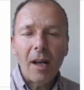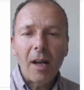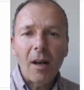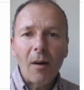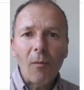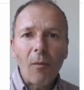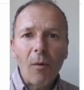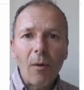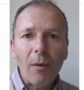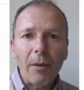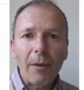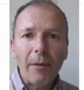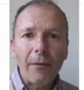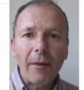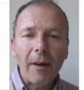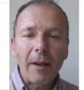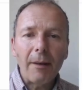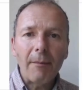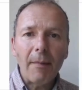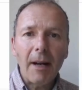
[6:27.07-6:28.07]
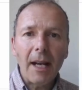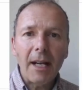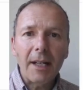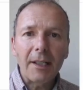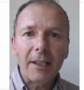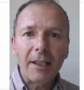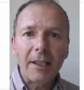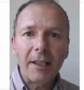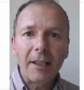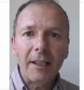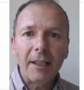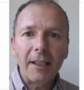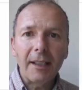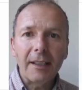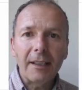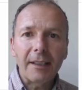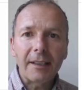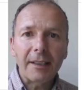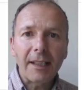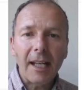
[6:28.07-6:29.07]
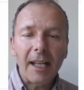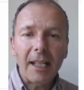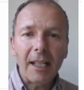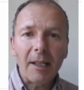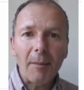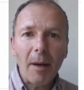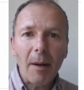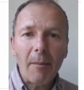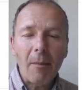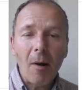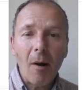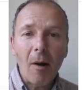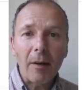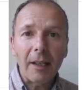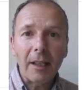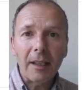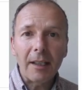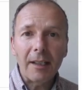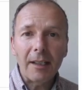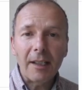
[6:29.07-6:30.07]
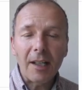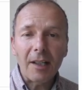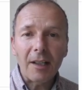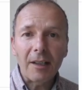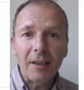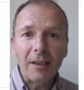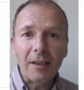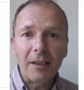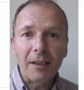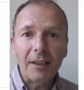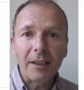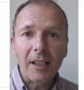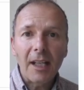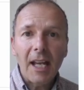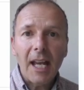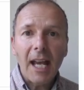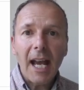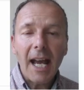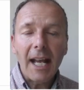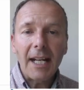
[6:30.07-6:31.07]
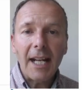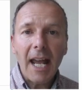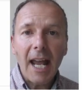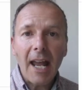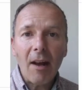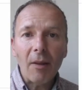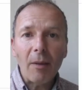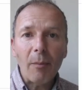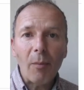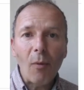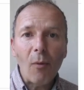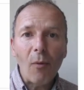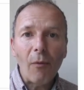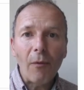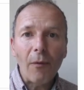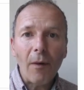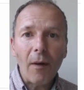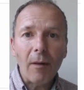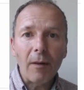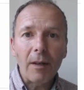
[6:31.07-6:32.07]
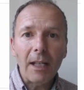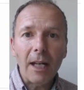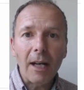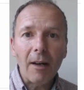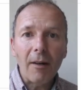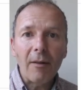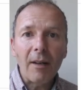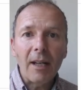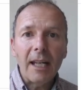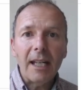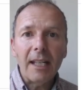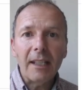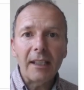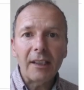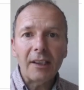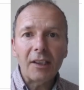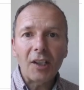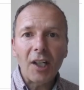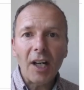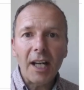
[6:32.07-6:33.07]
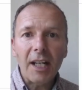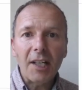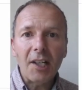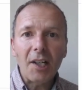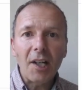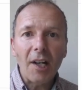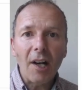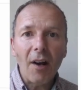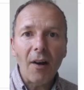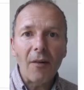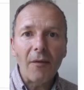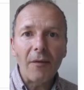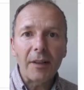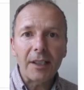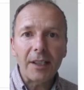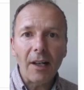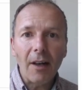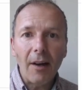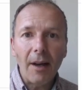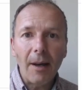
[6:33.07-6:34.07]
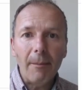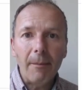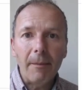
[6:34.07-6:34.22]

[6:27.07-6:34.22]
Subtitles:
what the fund manager is saying about market conditions and how the portfolio is changing over time.